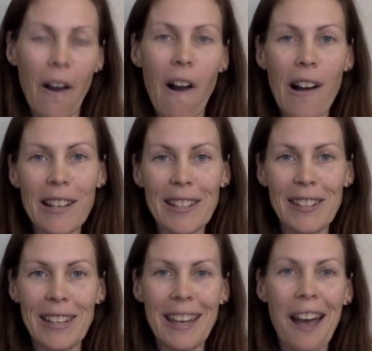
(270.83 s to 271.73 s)

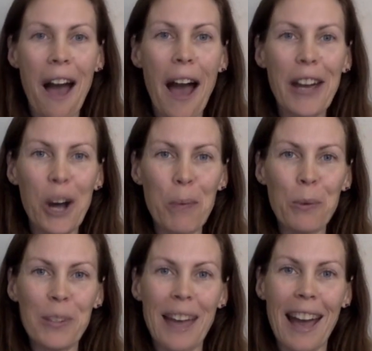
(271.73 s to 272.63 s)
Honestly, I hope it
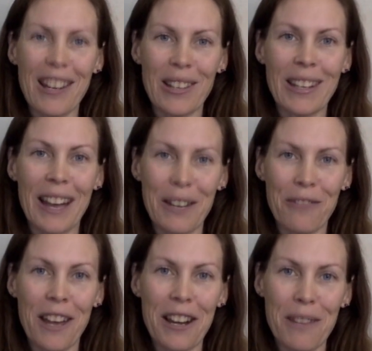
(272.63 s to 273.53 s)
was actually kind of
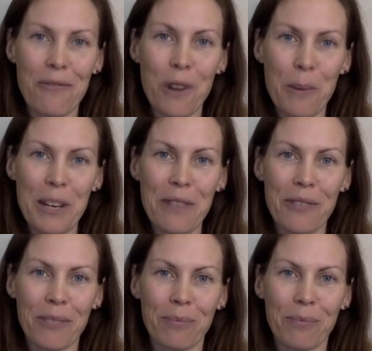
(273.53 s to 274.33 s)
fun and informative.